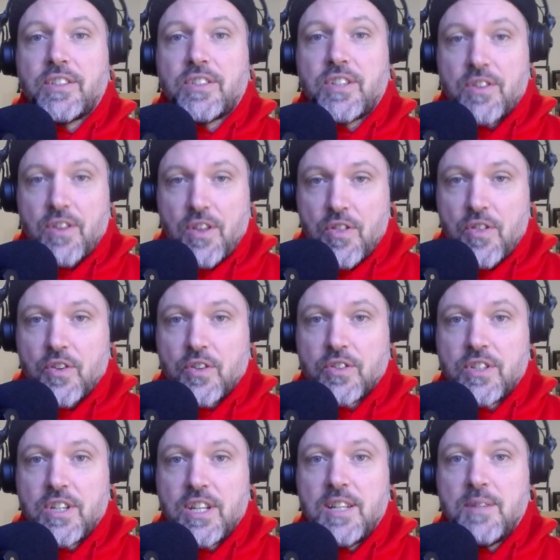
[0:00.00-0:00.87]
to the
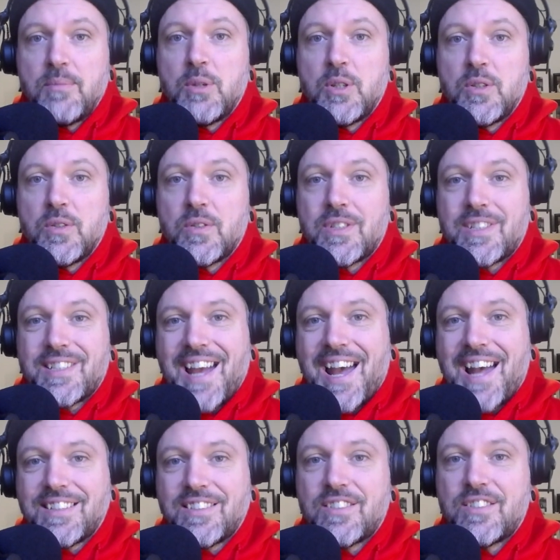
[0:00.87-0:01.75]

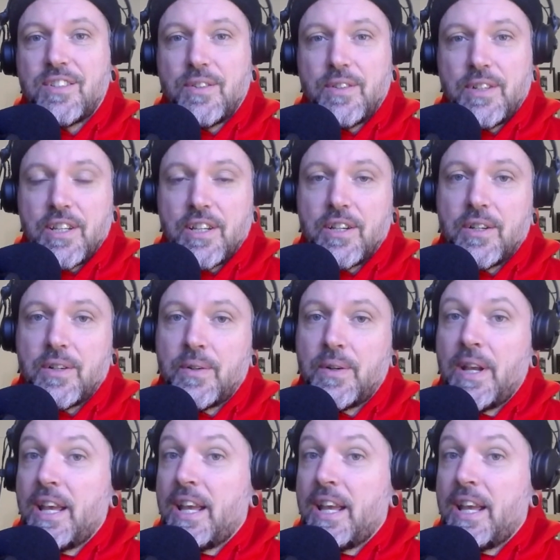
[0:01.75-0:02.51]
13moons.studio